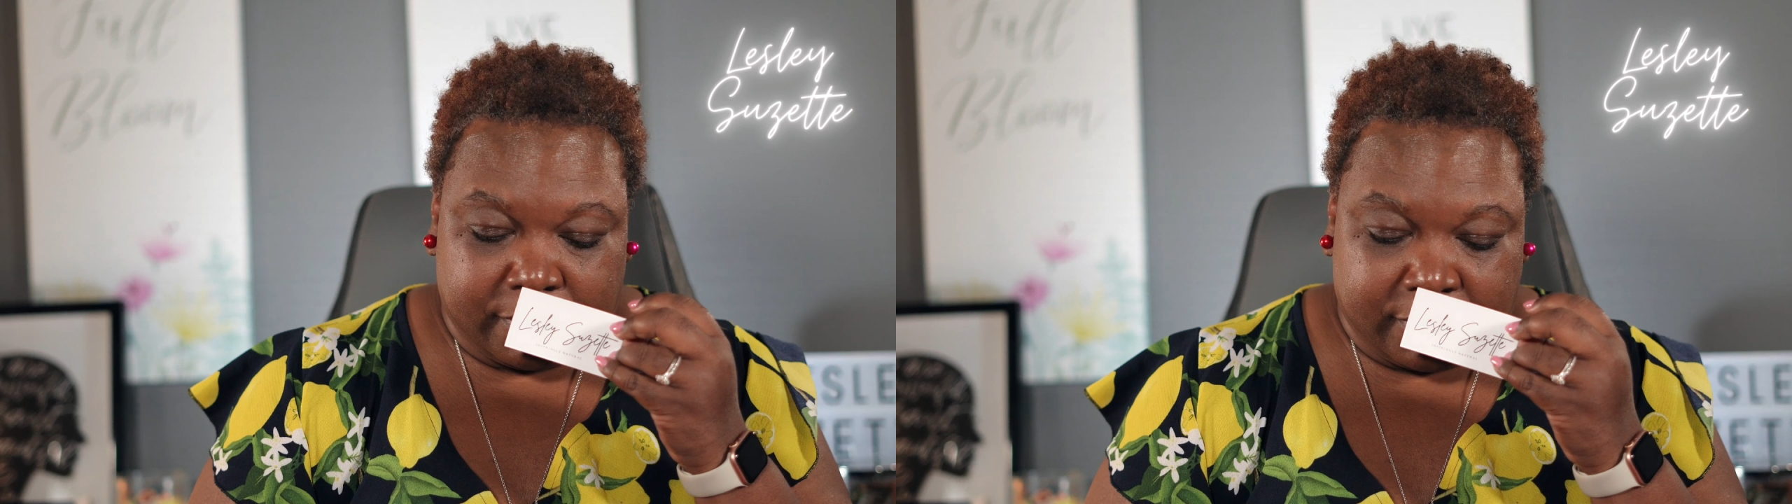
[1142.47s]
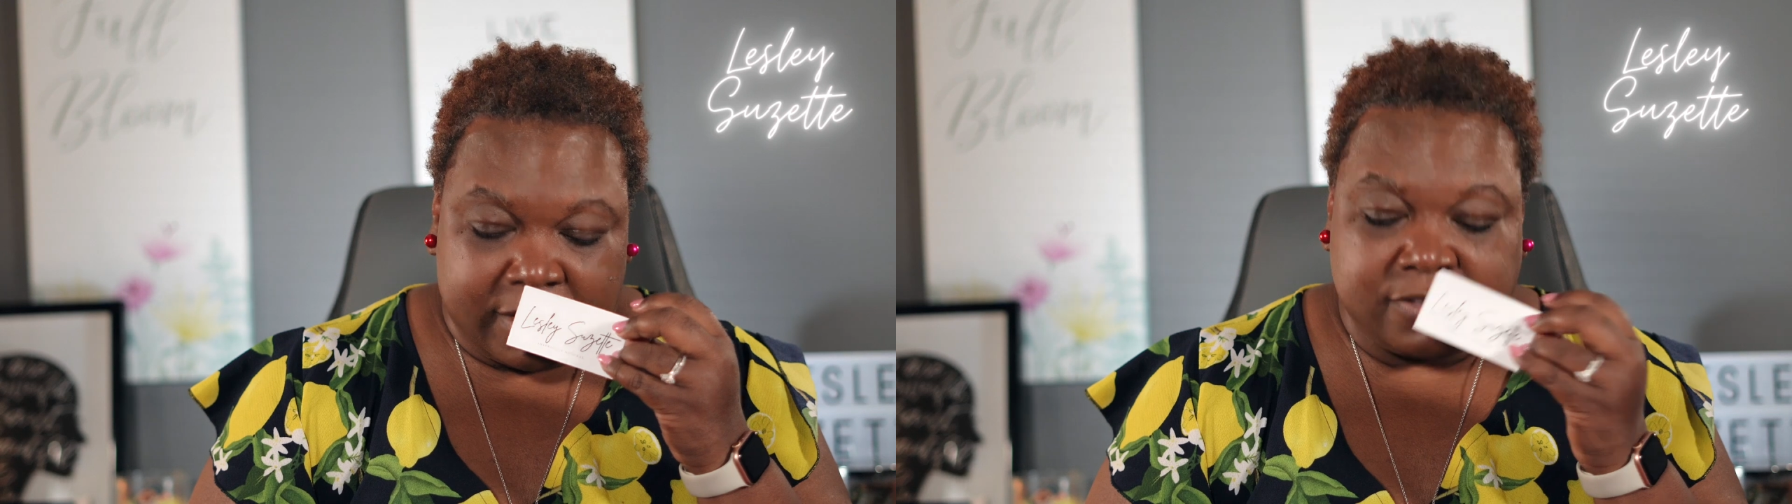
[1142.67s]

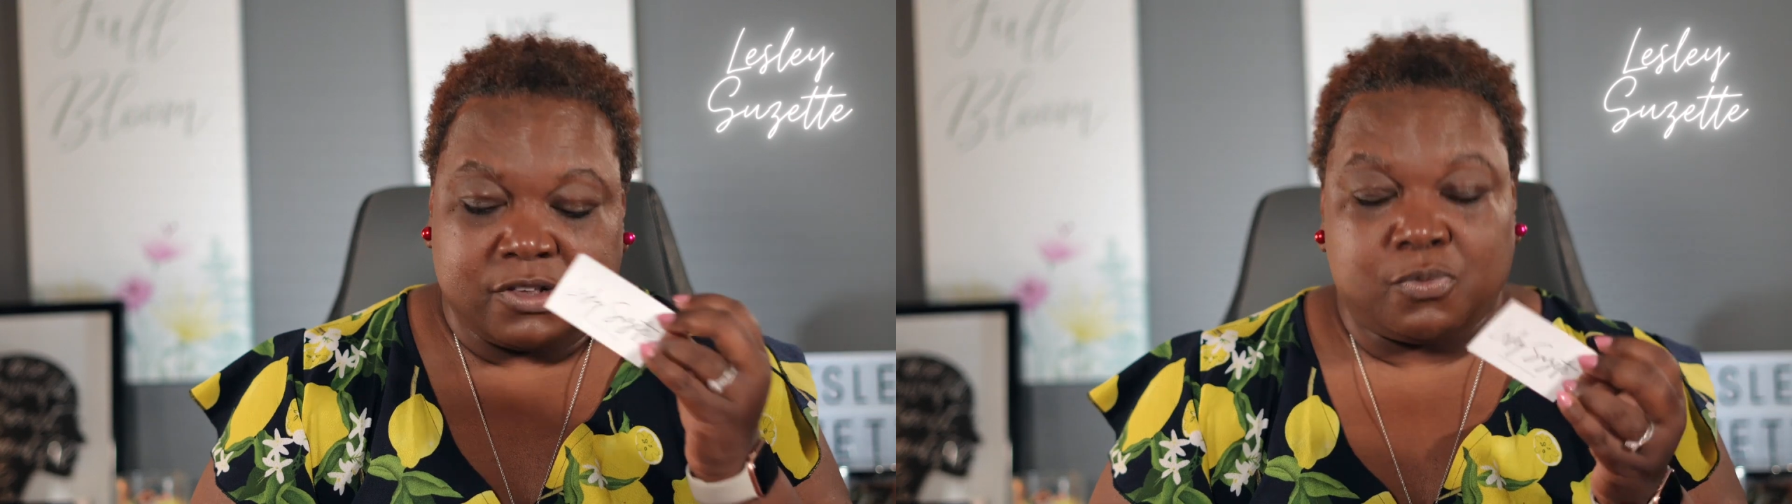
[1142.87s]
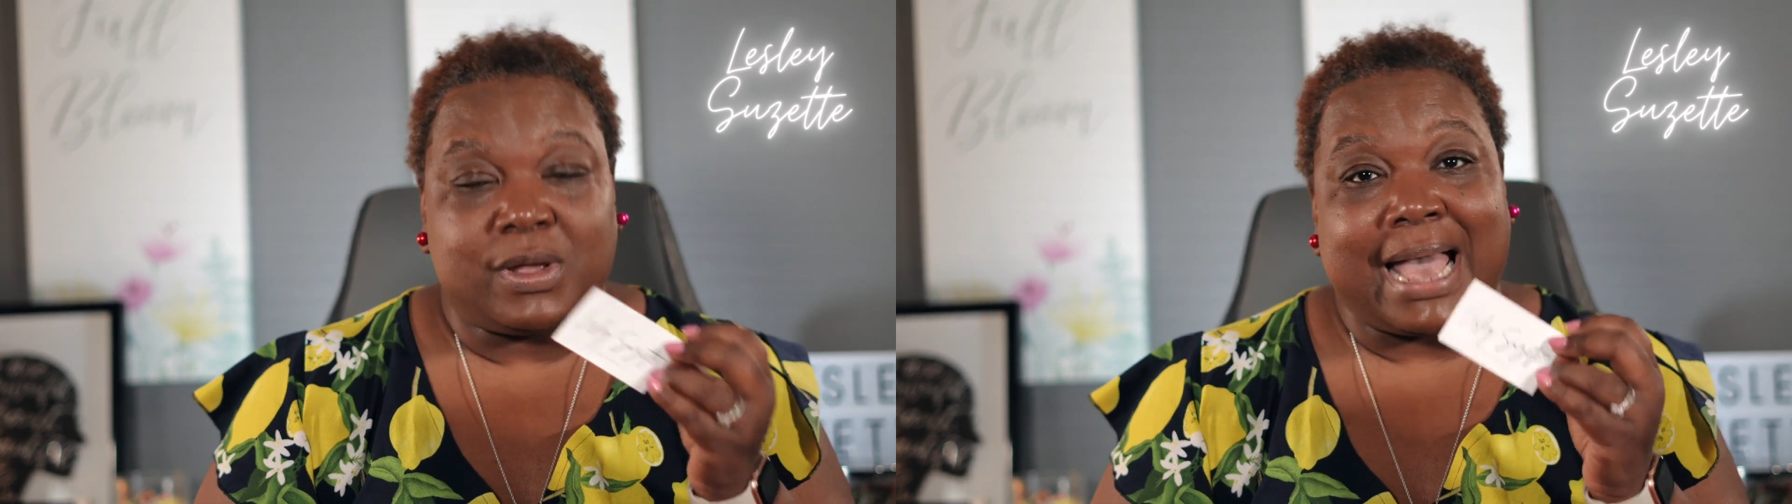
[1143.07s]
This
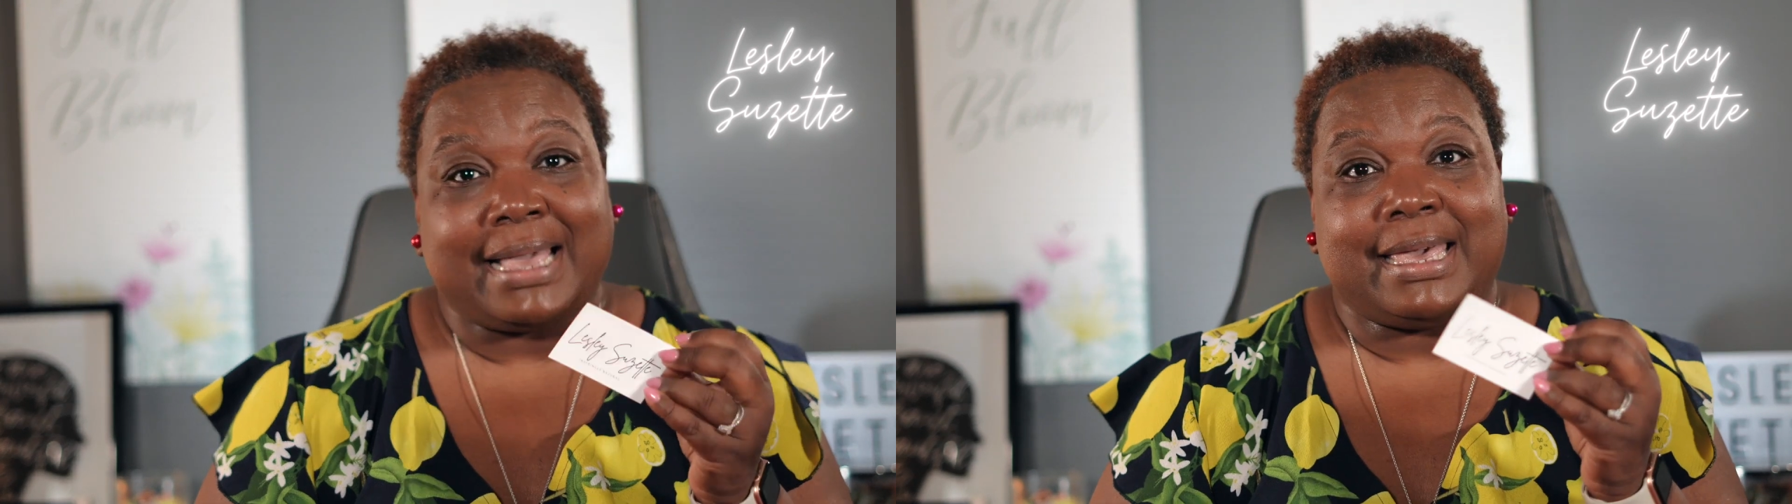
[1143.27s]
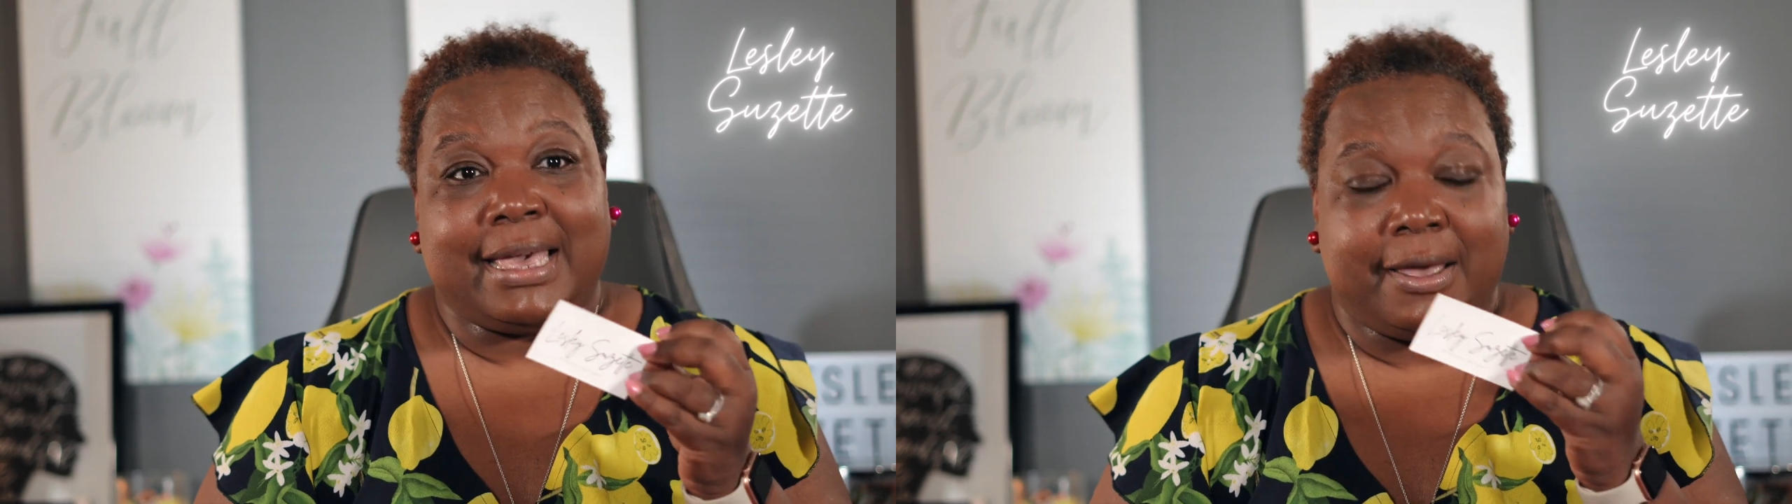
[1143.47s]
is what I
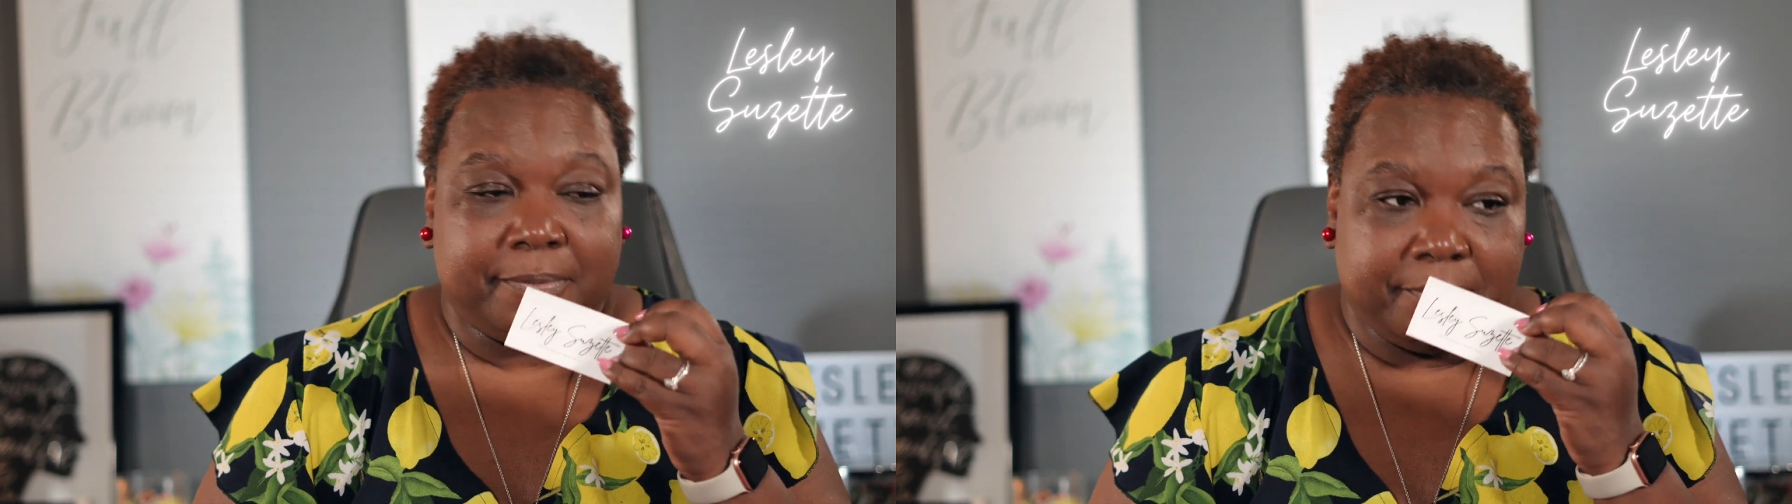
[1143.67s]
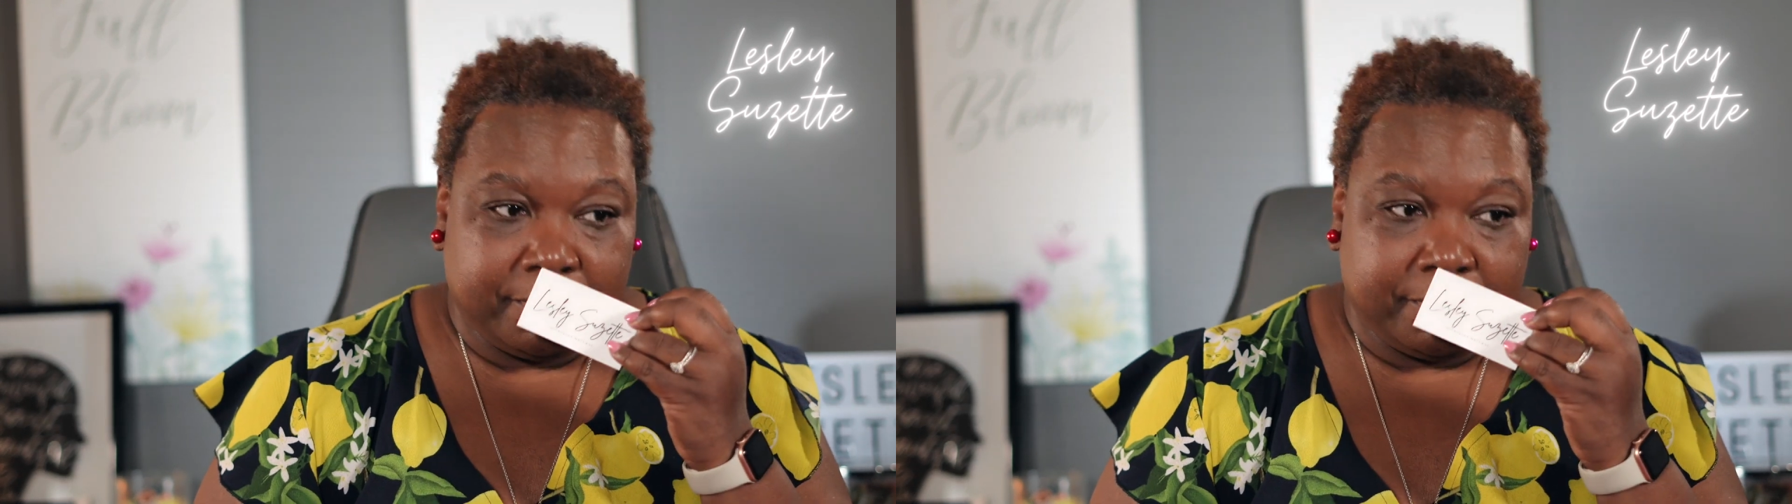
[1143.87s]
get.